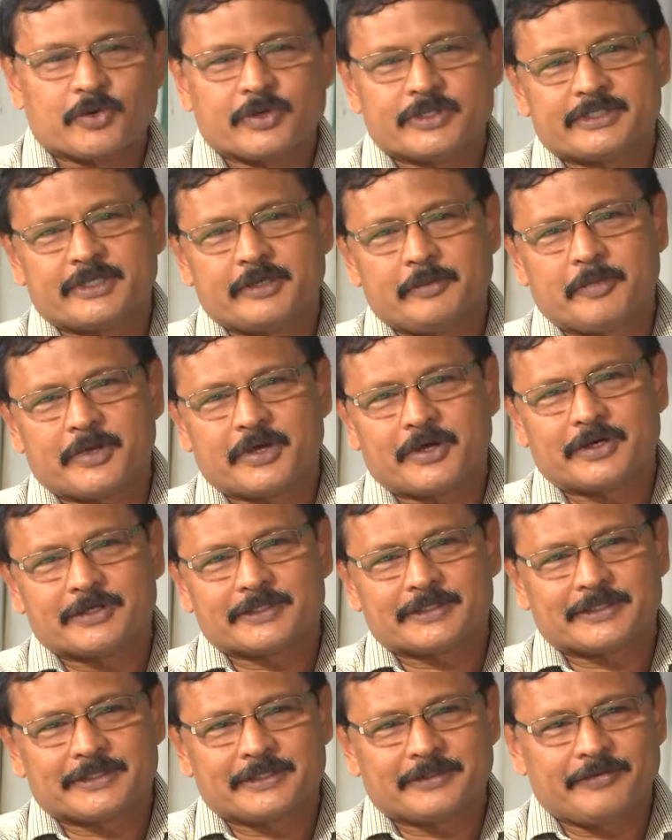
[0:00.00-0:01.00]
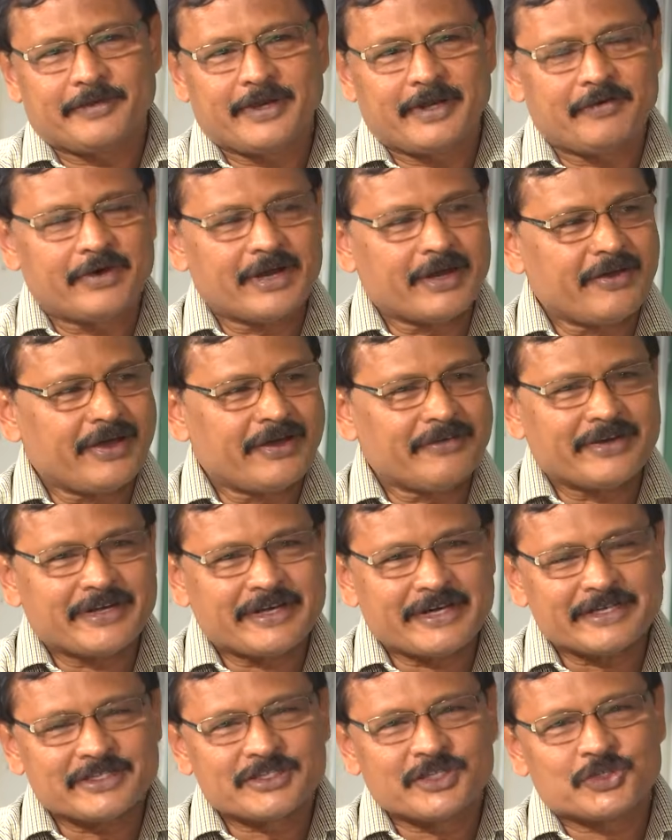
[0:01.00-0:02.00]
question, because whenever I have
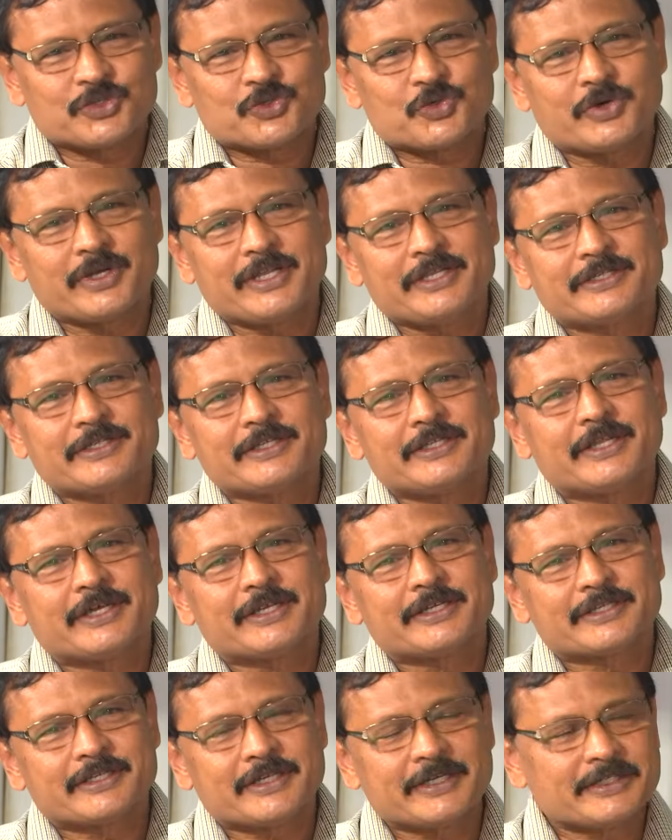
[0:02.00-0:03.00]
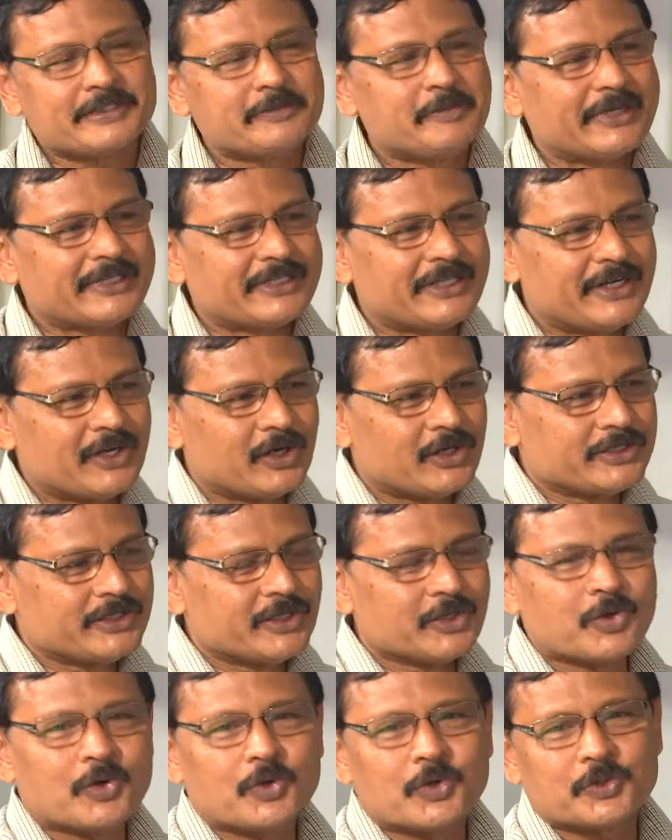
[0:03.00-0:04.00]
addressed the students in the research
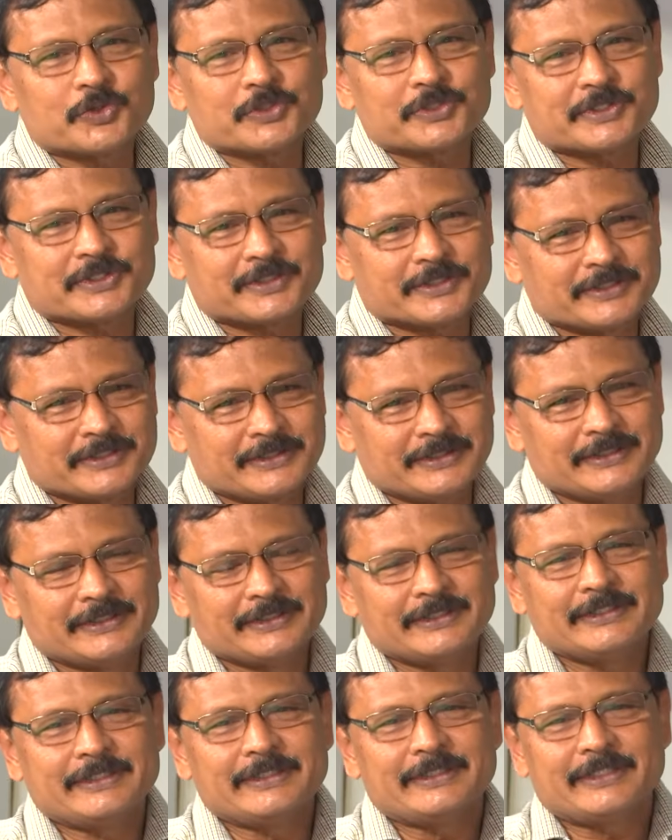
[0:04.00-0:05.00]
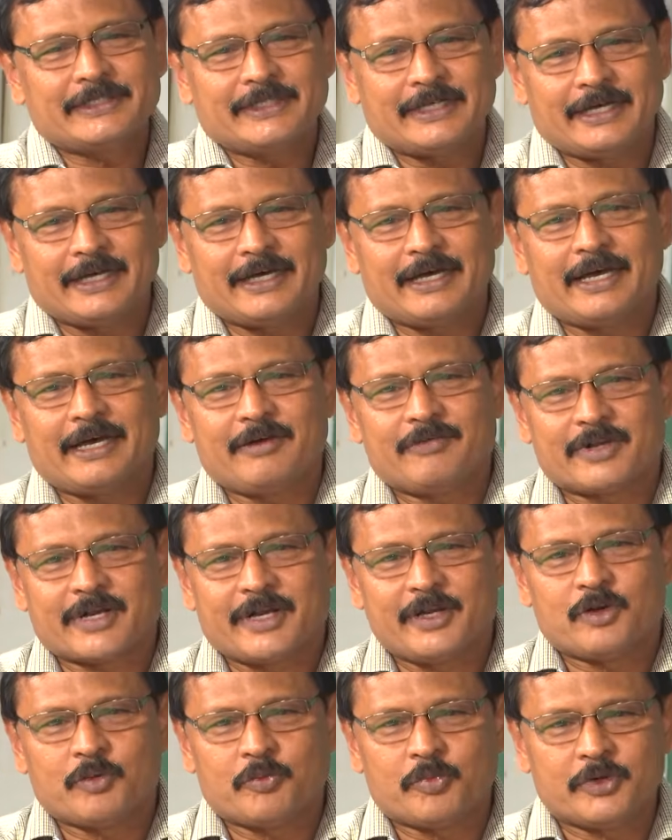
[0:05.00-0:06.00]
methodology course, I have
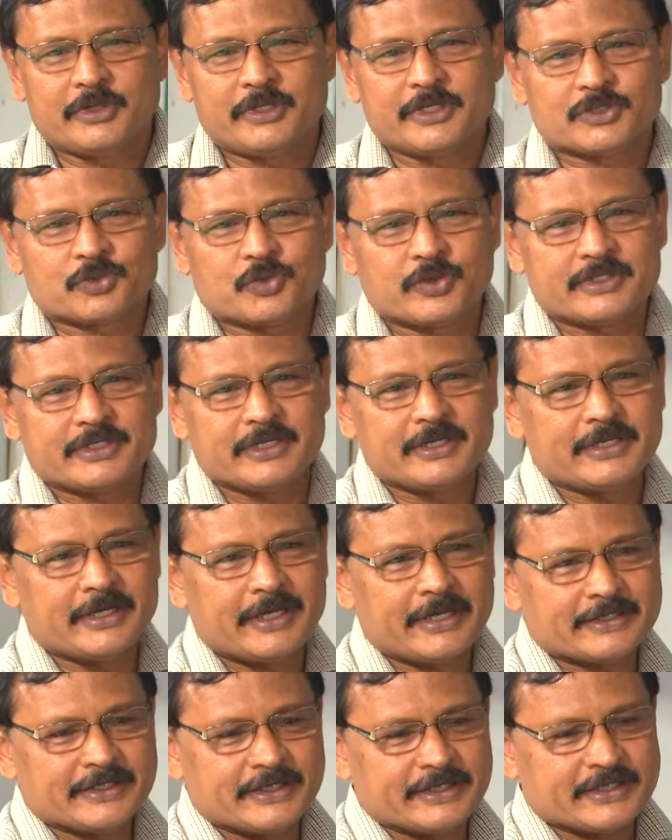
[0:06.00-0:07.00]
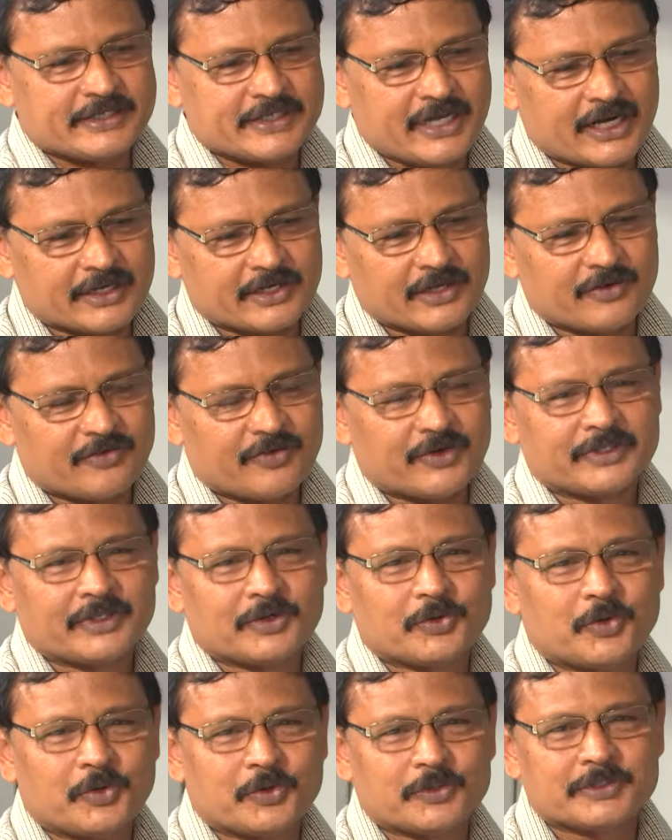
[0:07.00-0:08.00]
tried to put this question as a starter for the
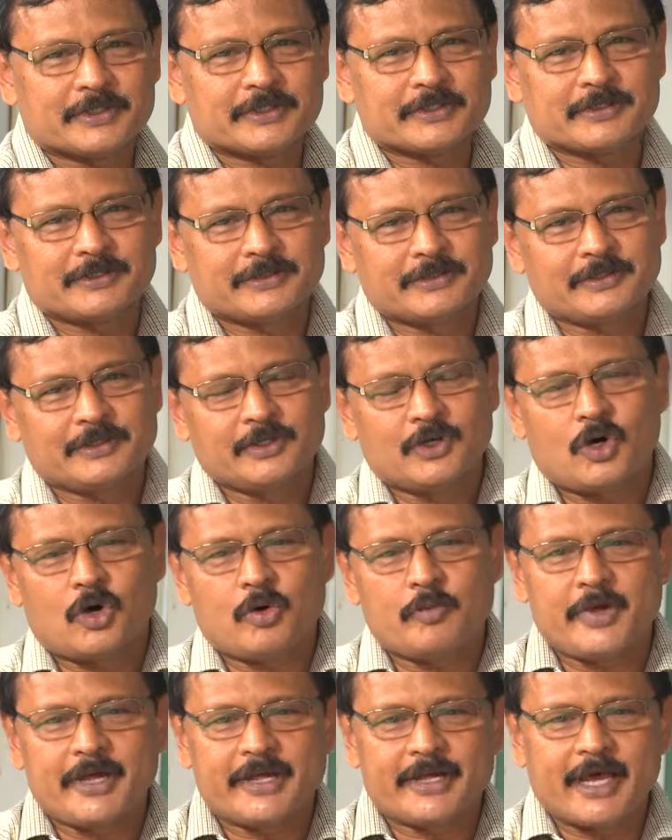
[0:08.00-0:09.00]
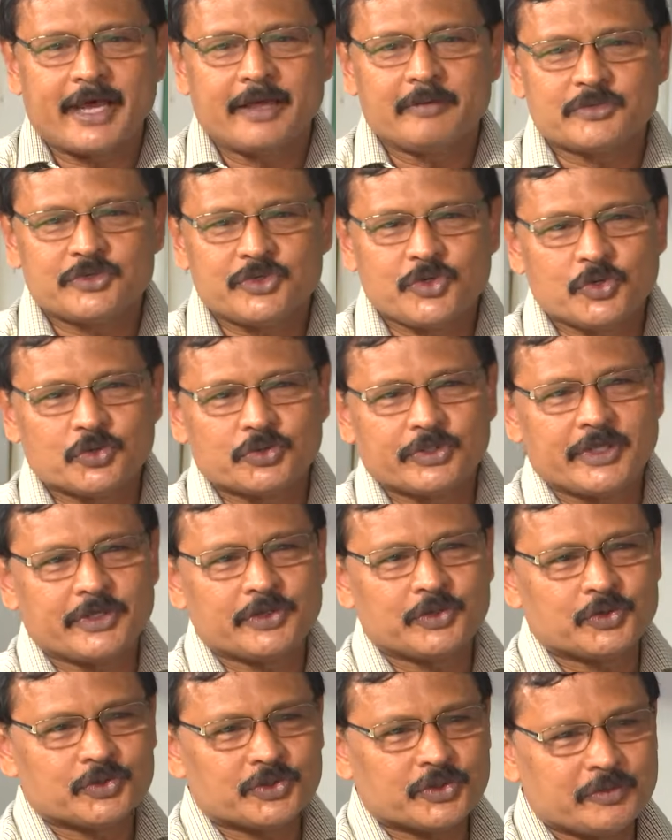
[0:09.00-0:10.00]
course. How many times do you
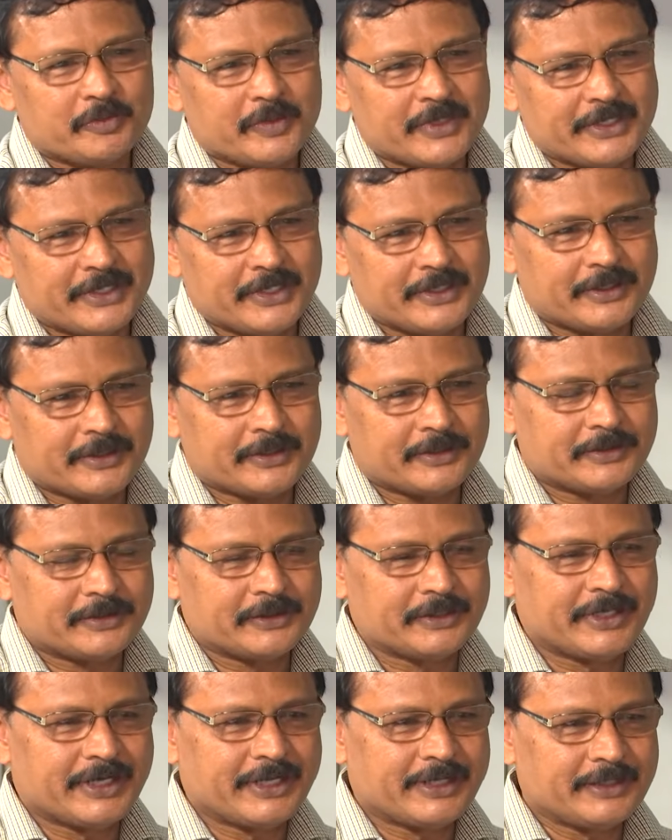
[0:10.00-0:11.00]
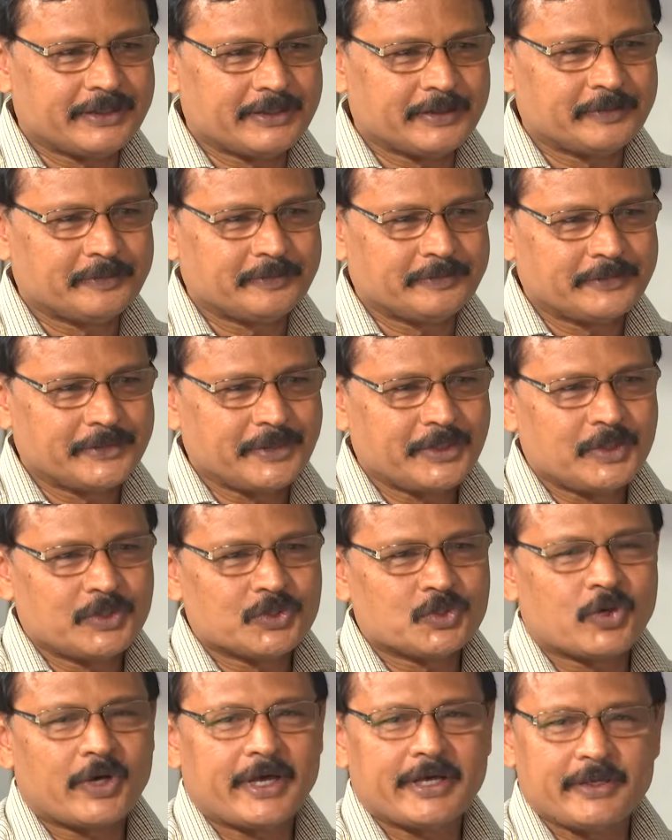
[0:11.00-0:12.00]
think you should meet the guide?
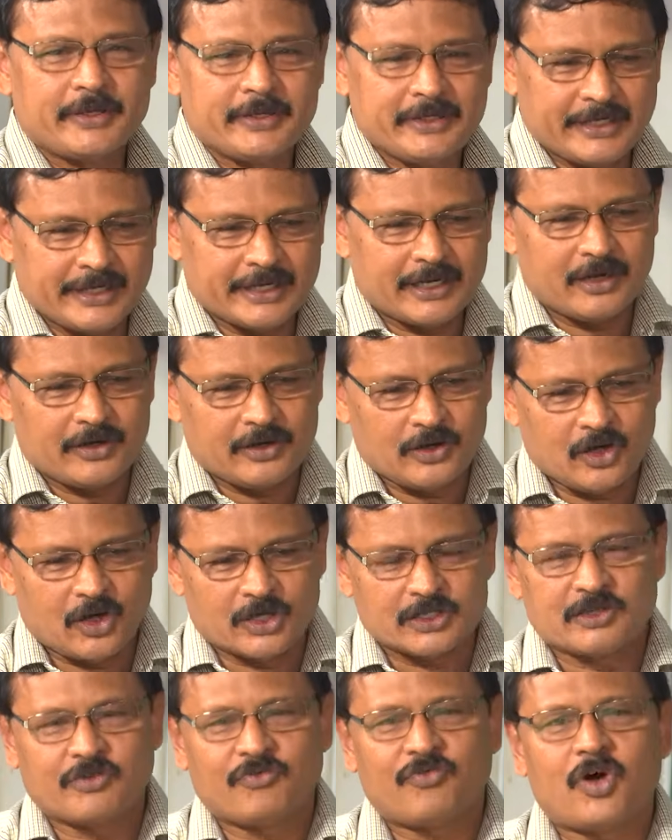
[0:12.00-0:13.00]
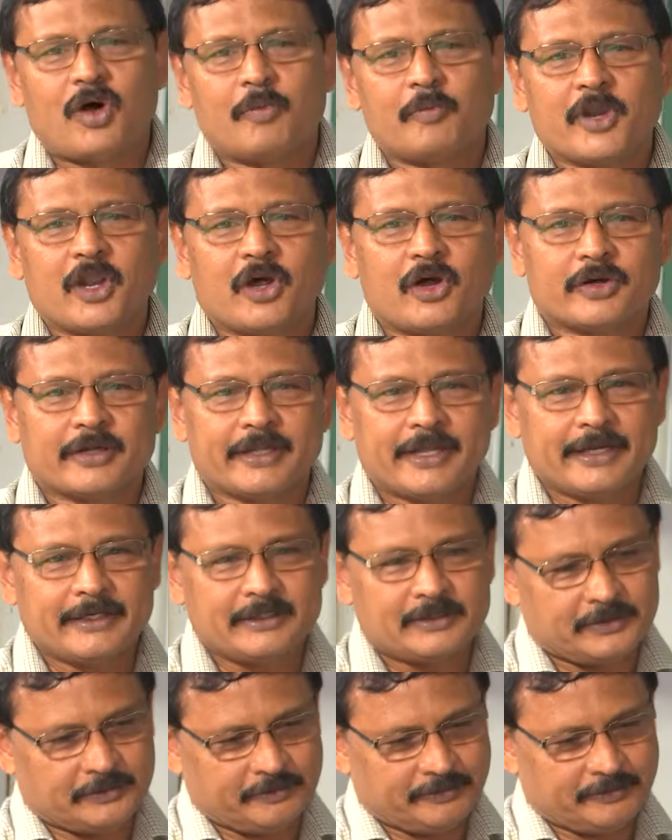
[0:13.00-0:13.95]
So, I get lots of formula on that,